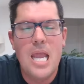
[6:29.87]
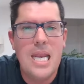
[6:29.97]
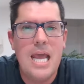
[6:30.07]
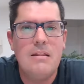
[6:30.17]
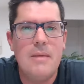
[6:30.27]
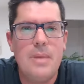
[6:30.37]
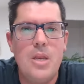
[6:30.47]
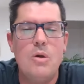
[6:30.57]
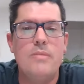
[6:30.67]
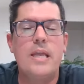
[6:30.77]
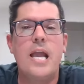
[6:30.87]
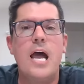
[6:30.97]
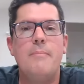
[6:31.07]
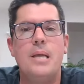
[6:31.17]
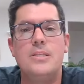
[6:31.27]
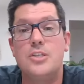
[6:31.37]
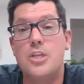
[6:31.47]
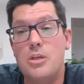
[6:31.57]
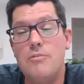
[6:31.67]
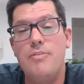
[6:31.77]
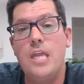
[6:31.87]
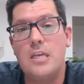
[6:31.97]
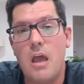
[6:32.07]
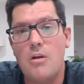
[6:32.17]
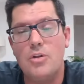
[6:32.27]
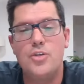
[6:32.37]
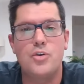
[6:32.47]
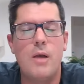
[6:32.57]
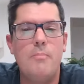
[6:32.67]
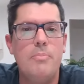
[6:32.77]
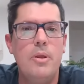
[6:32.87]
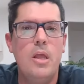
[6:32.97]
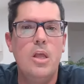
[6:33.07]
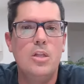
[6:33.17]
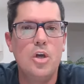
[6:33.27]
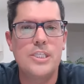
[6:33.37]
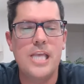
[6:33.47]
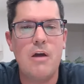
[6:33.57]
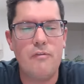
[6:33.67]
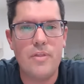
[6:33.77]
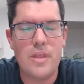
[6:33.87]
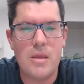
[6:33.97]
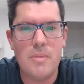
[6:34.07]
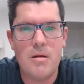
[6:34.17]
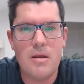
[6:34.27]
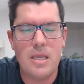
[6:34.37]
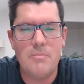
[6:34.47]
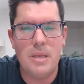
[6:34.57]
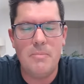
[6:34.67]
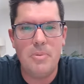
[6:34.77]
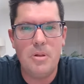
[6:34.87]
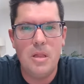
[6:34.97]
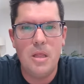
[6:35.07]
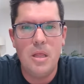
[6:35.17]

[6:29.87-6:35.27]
Now, let me know in the comments, do you think Donald Trump looks out for the American people?